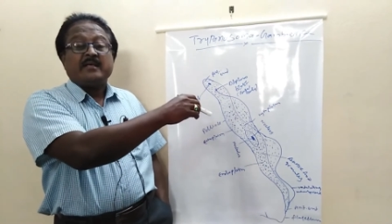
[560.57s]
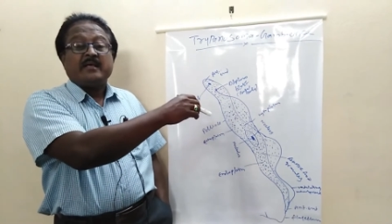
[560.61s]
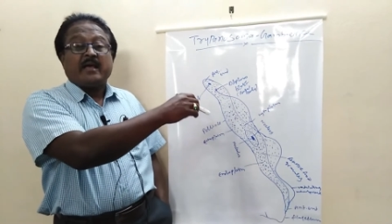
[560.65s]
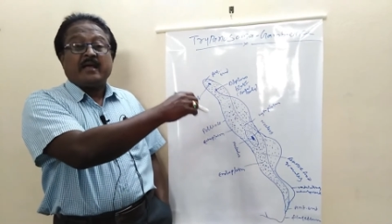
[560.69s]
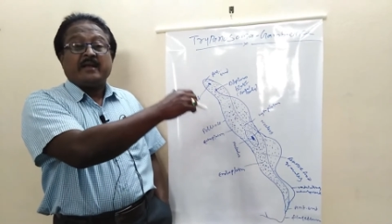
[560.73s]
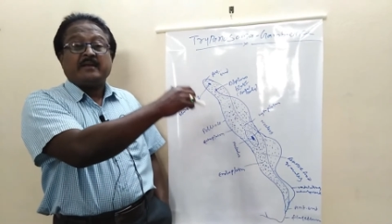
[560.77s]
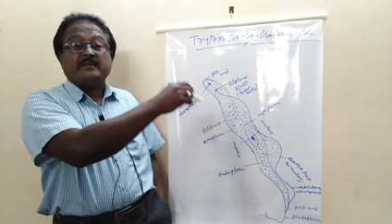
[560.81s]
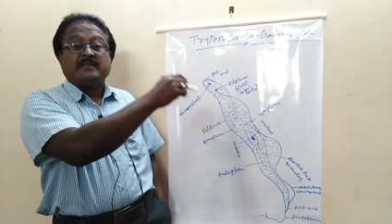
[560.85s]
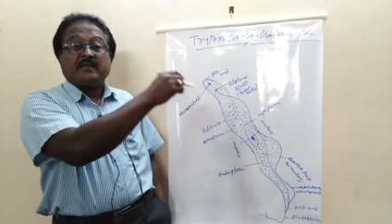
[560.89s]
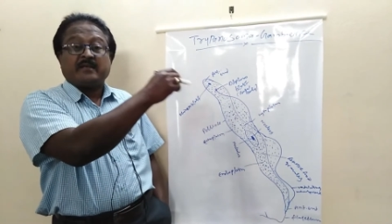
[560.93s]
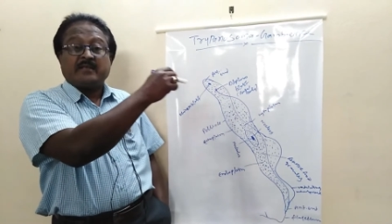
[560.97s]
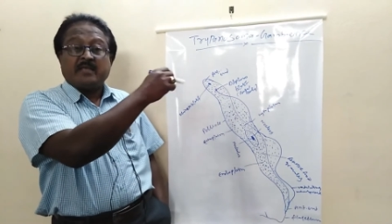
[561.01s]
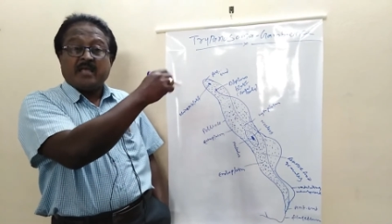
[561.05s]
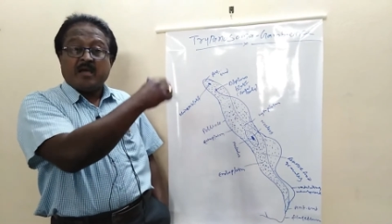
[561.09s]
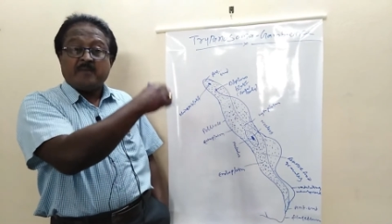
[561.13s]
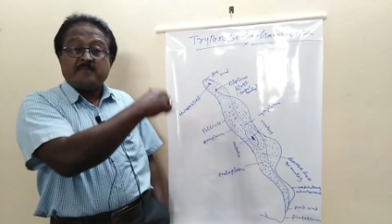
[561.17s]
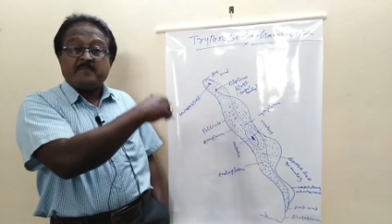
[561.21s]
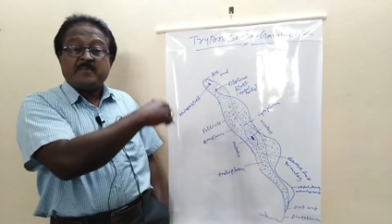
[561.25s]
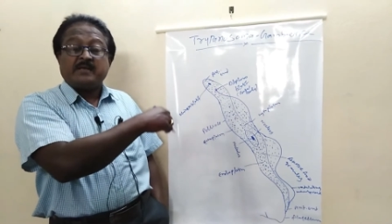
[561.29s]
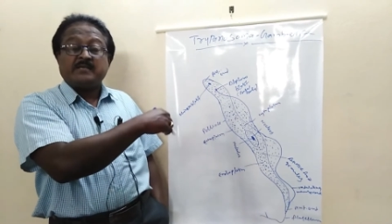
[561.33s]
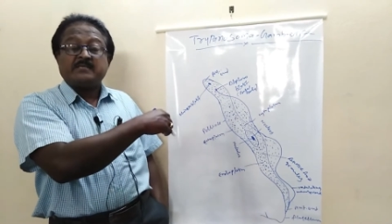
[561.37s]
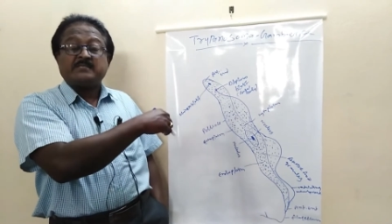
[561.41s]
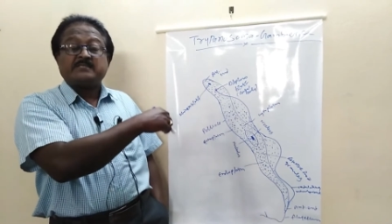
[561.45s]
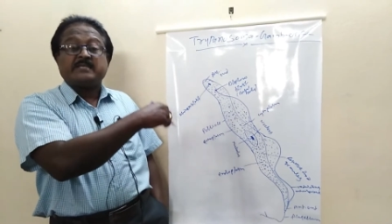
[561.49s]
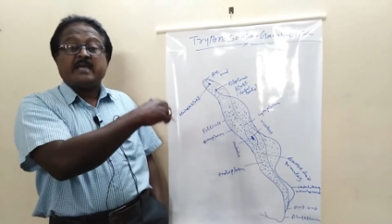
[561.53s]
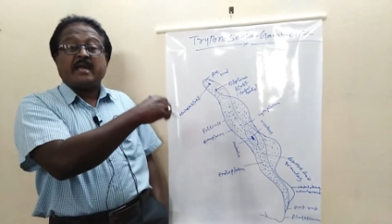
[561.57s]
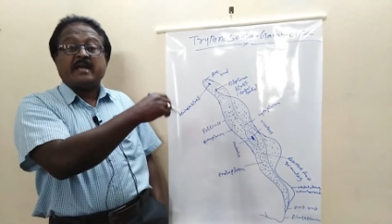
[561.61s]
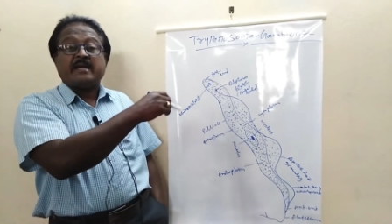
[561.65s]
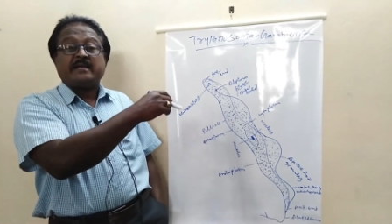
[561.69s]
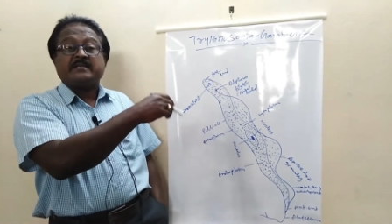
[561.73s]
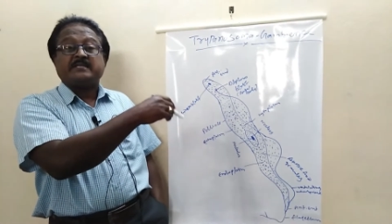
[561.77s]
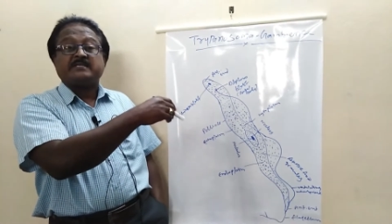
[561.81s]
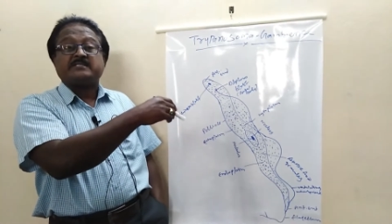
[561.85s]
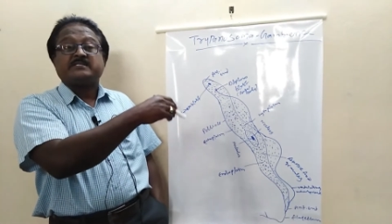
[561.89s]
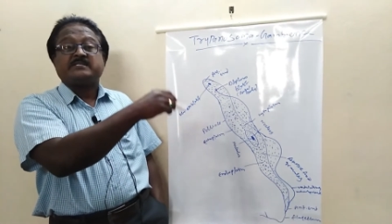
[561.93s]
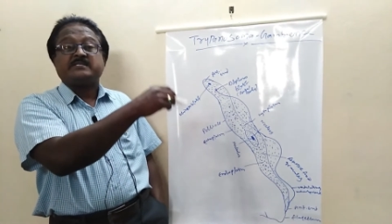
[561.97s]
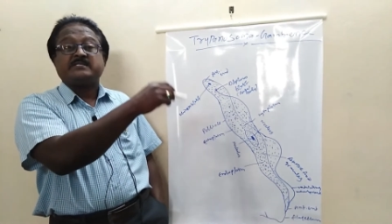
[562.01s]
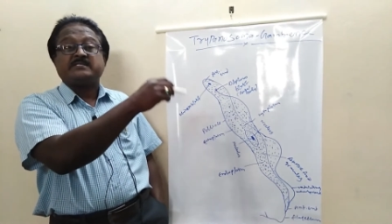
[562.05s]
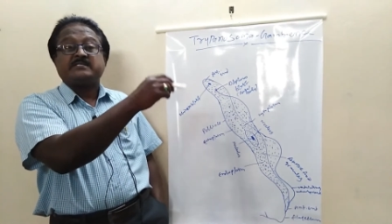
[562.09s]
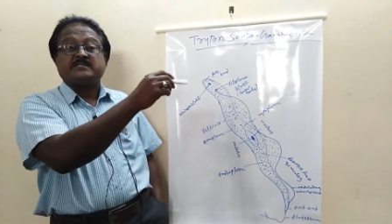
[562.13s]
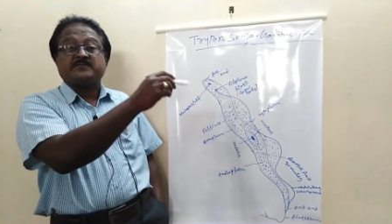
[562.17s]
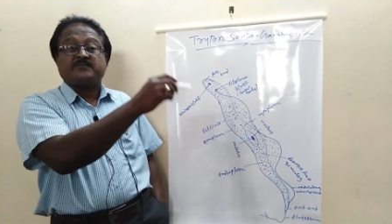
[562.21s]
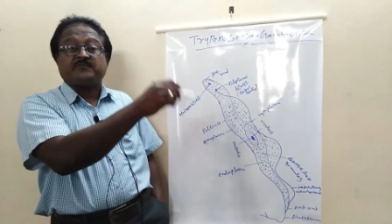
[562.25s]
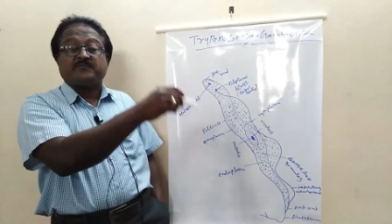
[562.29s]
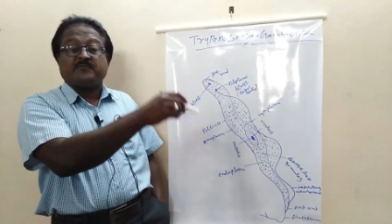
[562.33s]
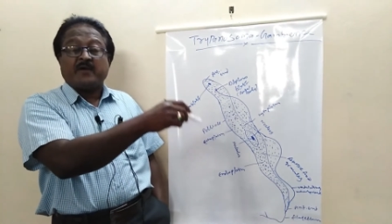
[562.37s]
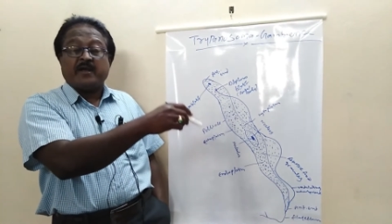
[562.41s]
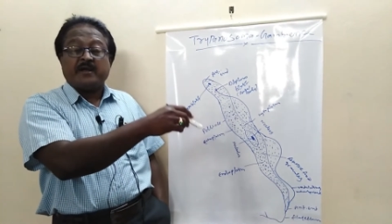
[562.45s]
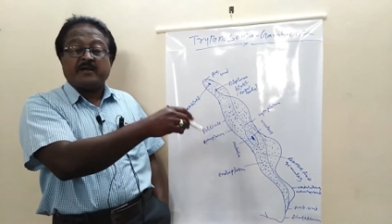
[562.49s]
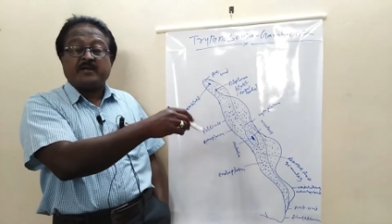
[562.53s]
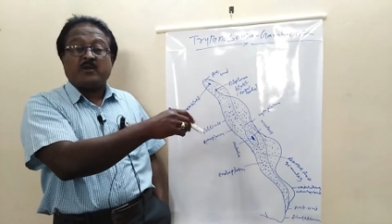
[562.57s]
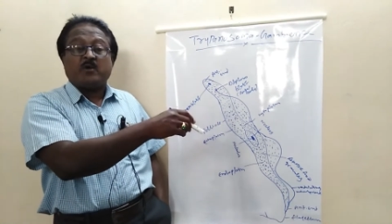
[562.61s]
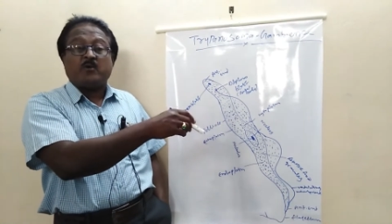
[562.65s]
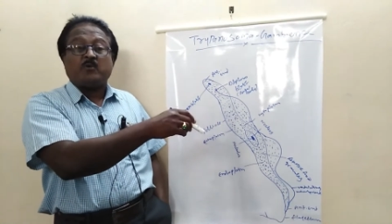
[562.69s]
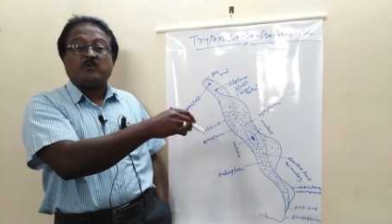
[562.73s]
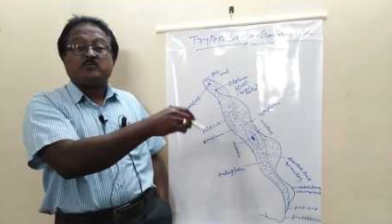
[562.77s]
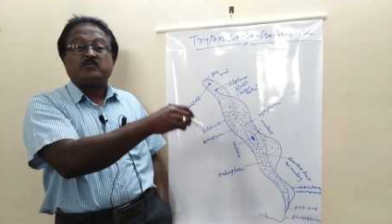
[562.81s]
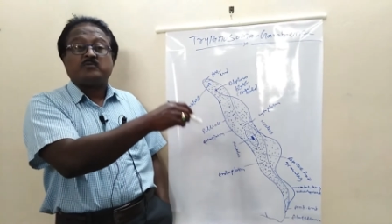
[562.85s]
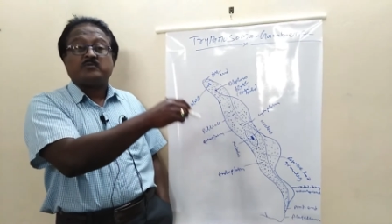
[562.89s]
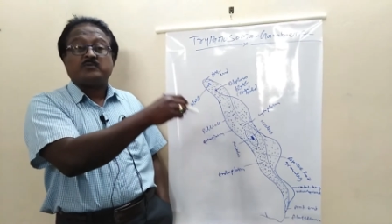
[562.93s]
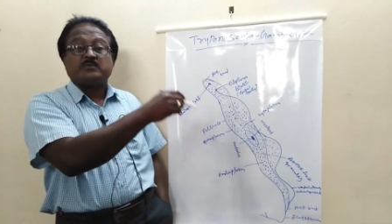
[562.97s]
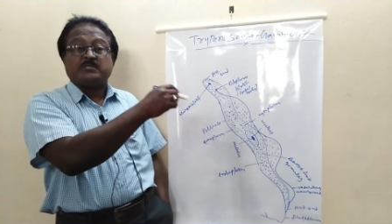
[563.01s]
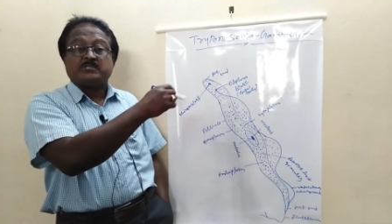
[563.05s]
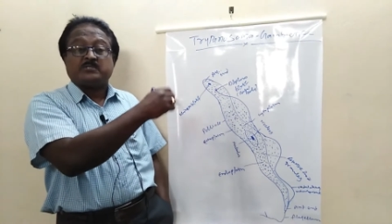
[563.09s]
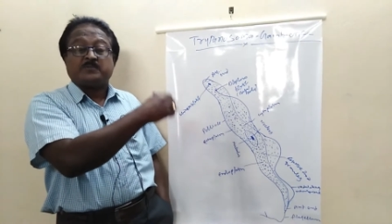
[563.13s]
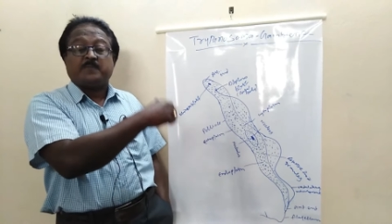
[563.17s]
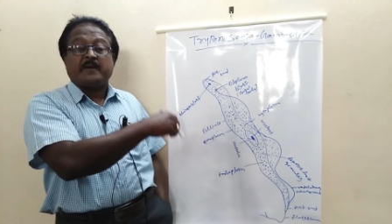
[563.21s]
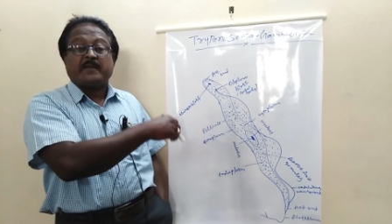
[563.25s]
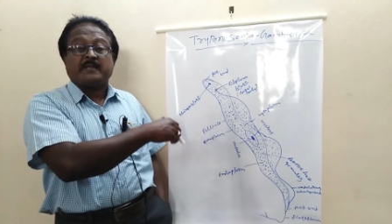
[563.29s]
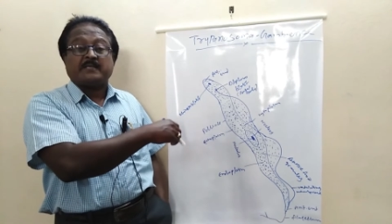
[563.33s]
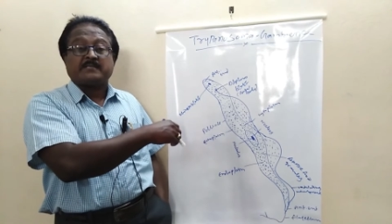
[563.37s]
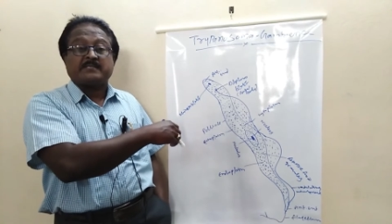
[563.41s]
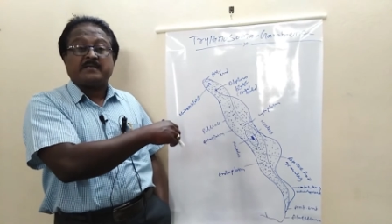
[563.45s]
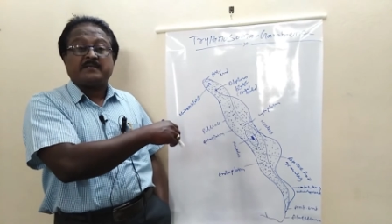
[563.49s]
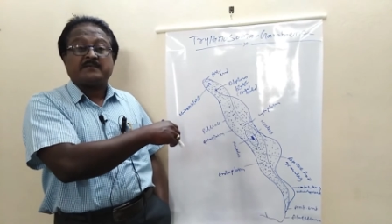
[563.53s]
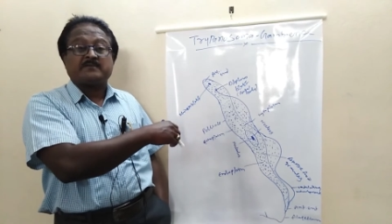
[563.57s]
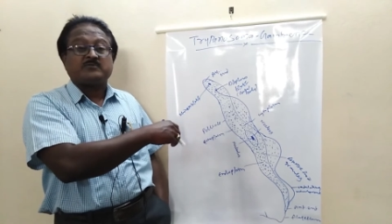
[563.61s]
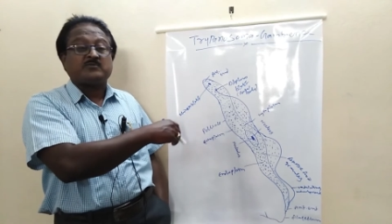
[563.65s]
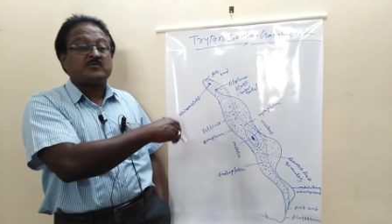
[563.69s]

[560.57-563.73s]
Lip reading: and the Gambia scientist is find out this parasite,